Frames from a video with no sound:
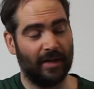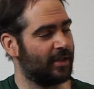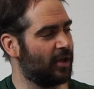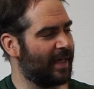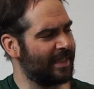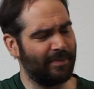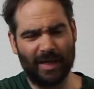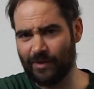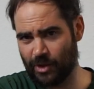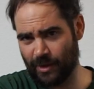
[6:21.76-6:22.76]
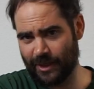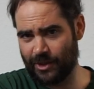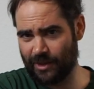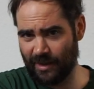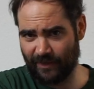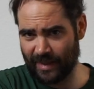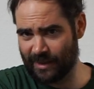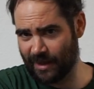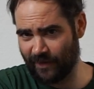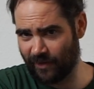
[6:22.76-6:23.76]
So that's a bit of a stretch. If
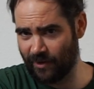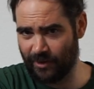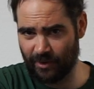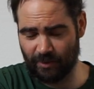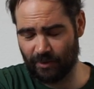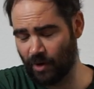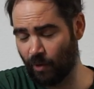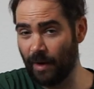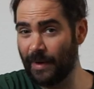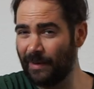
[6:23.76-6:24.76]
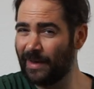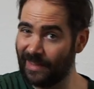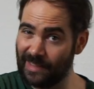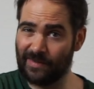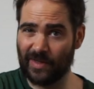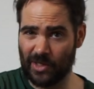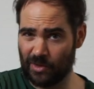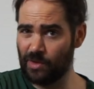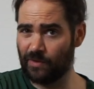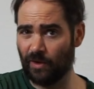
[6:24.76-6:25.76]
that's tough for you, don't worry about it, but it is a very
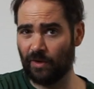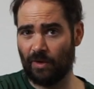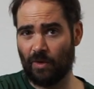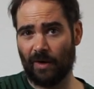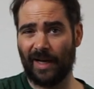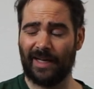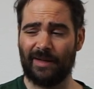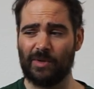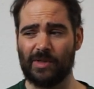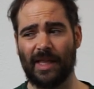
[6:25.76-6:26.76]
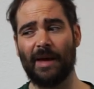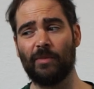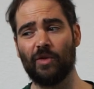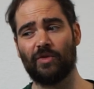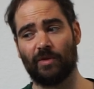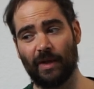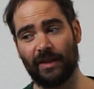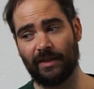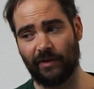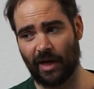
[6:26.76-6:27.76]
useful chord. I end up using that move
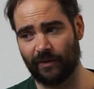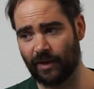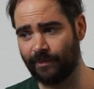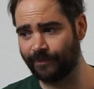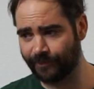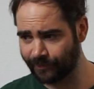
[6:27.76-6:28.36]
relatively often.